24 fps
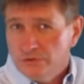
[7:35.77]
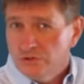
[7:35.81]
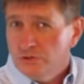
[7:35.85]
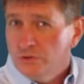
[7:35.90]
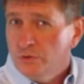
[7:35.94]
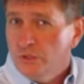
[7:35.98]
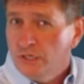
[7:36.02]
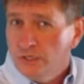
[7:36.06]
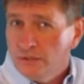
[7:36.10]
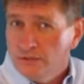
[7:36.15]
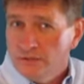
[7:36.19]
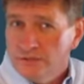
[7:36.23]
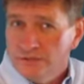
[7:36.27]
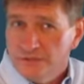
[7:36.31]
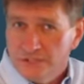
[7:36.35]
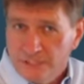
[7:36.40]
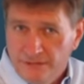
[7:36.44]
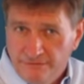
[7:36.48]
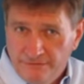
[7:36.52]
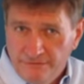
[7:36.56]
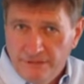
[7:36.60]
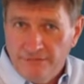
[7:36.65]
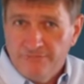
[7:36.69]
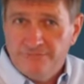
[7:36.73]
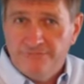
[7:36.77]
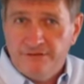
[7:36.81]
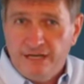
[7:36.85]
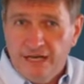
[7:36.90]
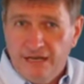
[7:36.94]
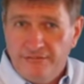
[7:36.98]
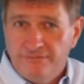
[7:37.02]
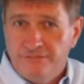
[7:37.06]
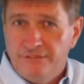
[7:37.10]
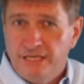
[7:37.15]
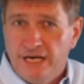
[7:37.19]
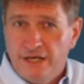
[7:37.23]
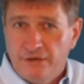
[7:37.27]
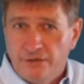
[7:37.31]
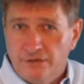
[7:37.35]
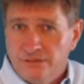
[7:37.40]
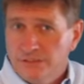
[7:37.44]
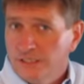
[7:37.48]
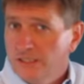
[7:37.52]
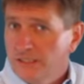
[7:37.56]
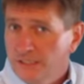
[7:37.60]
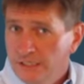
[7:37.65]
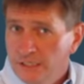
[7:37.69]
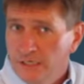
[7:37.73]

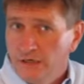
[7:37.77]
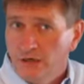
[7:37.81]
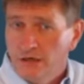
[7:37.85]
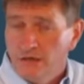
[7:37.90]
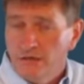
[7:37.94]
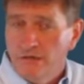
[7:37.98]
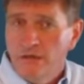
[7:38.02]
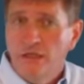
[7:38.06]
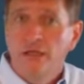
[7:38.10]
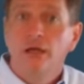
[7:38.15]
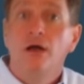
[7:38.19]
$275 a year